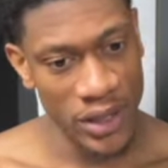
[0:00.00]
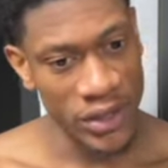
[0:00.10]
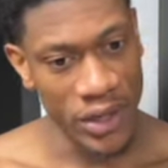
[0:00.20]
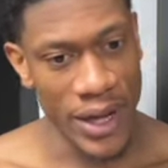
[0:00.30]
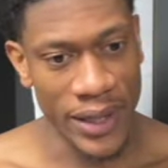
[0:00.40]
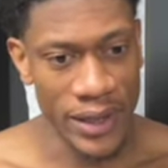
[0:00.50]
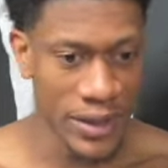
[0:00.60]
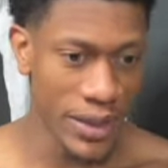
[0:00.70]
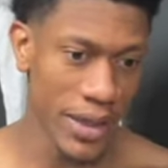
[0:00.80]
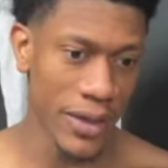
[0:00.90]
Now I get to
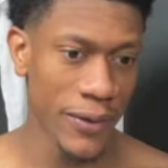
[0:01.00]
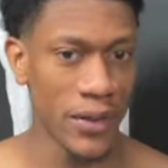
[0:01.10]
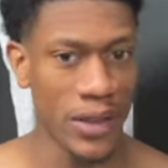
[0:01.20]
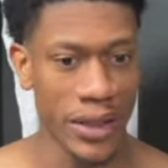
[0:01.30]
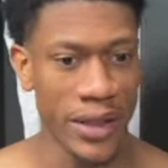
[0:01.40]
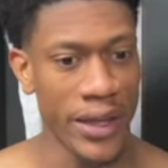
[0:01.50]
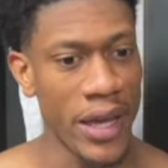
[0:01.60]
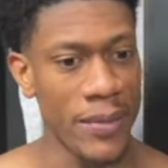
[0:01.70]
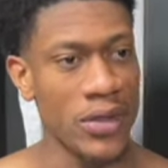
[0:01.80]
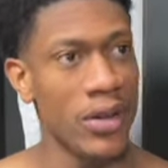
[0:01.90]
see how the
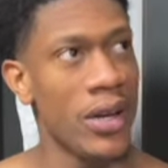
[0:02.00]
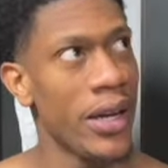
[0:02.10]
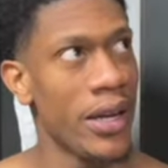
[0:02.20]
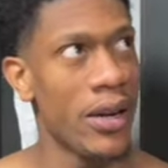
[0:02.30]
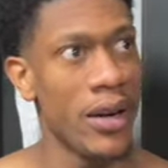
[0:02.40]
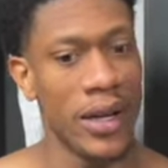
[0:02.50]
game is going, how they're guarding